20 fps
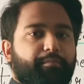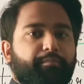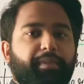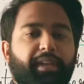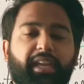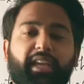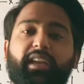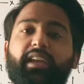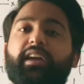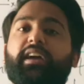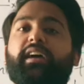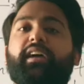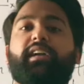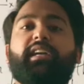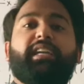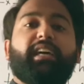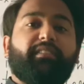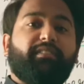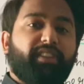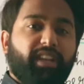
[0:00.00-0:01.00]
am being
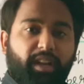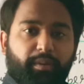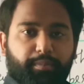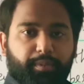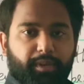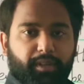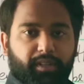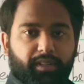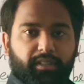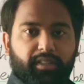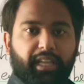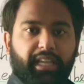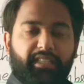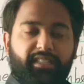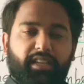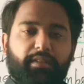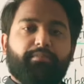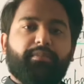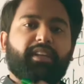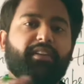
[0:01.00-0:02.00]
developed. There is
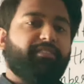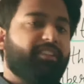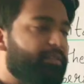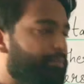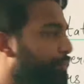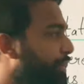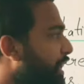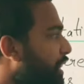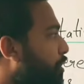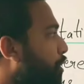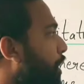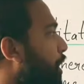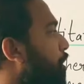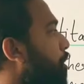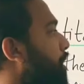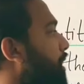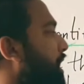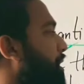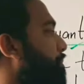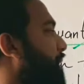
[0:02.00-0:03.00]
some development going
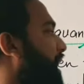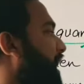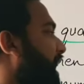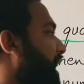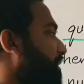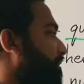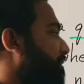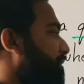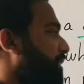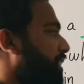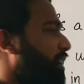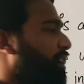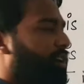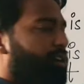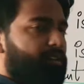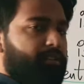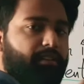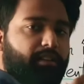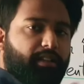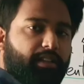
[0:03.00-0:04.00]
on in my life.
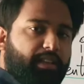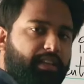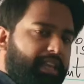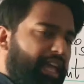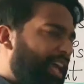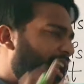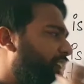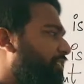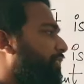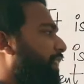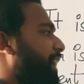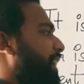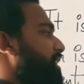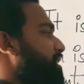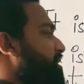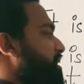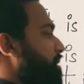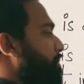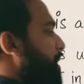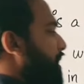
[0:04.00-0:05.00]

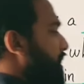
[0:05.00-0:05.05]
Likewise, some